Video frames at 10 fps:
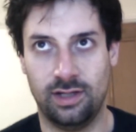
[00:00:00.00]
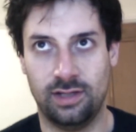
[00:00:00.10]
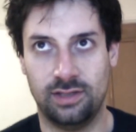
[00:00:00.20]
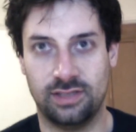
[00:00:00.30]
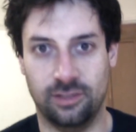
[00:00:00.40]

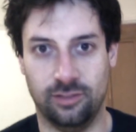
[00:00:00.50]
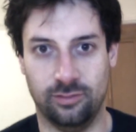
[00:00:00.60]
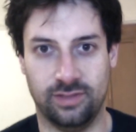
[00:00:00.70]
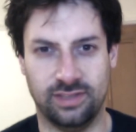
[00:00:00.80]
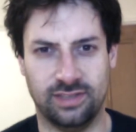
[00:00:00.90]
So
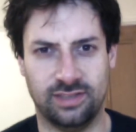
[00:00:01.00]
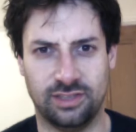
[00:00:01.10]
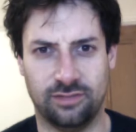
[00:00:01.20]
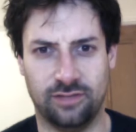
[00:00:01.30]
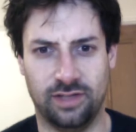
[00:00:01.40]
there's
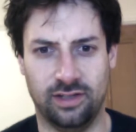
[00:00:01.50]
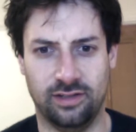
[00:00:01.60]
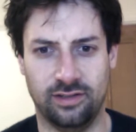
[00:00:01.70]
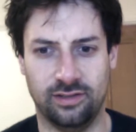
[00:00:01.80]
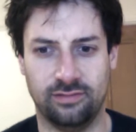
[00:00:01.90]
sort
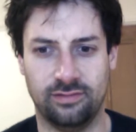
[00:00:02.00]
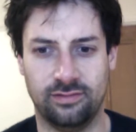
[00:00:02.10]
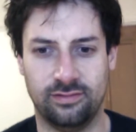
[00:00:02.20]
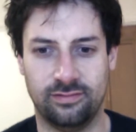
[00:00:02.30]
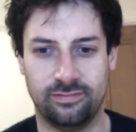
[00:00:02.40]
of
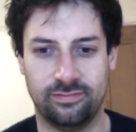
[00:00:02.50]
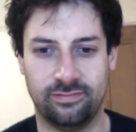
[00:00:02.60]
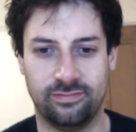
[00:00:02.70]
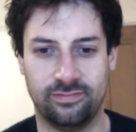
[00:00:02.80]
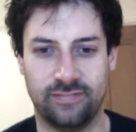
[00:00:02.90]

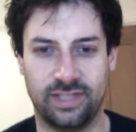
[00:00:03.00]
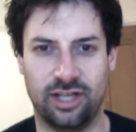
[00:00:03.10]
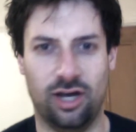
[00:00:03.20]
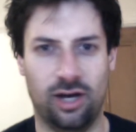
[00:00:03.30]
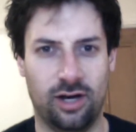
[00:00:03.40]
a
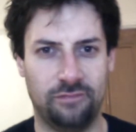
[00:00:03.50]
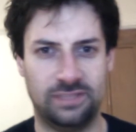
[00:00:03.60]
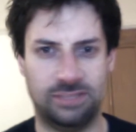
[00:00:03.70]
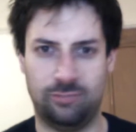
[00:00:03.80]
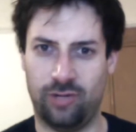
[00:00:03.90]
half
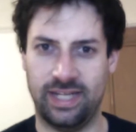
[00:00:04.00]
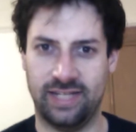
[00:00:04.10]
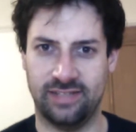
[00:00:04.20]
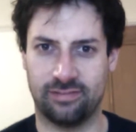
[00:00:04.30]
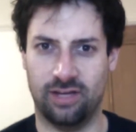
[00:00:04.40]

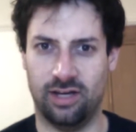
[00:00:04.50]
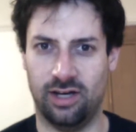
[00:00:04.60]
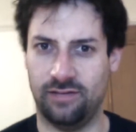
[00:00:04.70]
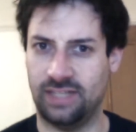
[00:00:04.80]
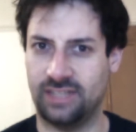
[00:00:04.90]
sprite,
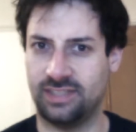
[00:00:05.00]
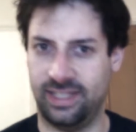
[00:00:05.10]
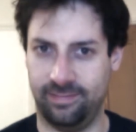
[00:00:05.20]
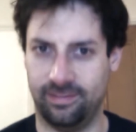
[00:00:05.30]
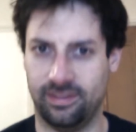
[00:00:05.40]
half
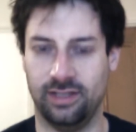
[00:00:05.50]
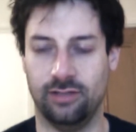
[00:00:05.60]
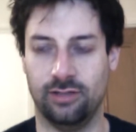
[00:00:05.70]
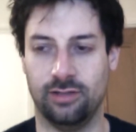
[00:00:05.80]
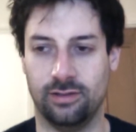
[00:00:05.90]
ASCII thing
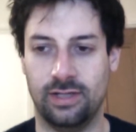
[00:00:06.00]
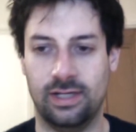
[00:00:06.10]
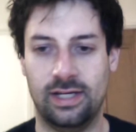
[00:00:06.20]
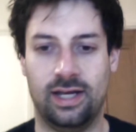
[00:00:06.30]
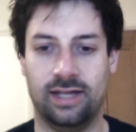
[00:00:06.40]
going on.
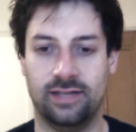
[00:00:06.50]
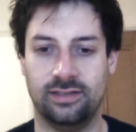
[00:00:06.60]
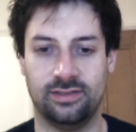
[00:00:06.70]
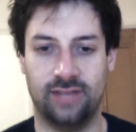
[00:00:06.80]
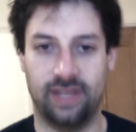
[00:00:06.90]

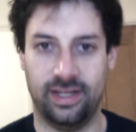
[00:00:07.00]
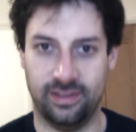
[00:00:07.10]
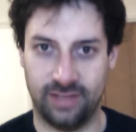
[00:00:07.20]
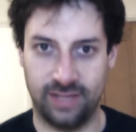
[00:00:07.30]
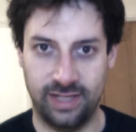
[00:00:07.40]
And
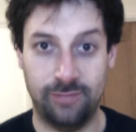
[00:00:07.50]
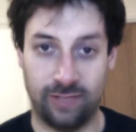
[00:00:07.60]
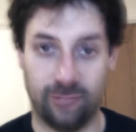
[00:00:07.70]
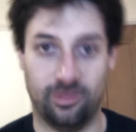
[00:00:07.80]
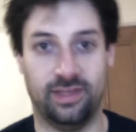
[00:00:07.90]
in
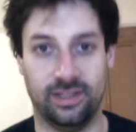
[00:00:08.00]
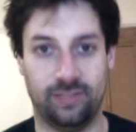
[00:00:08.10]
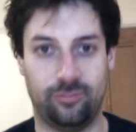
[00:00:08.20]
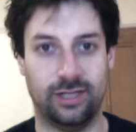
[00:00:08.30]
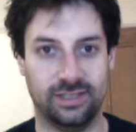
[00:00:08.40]
keeping with
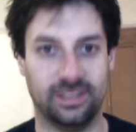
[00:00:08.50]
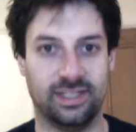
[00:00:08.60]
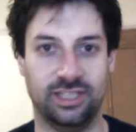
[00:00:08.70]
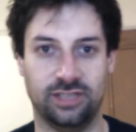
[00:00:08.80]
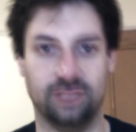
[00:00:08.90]
that
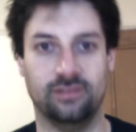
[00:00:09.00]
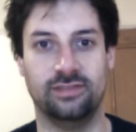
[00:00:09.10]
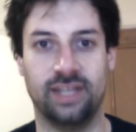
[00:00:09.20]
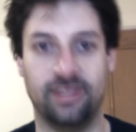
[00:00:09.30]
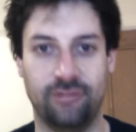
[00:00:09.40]
presentational
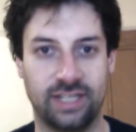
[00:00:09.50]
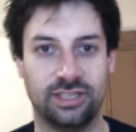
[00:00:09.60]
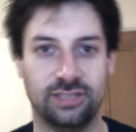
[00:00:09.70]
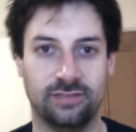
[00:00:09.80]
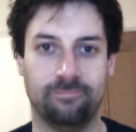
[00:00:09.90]

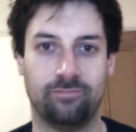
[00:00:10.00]
direction,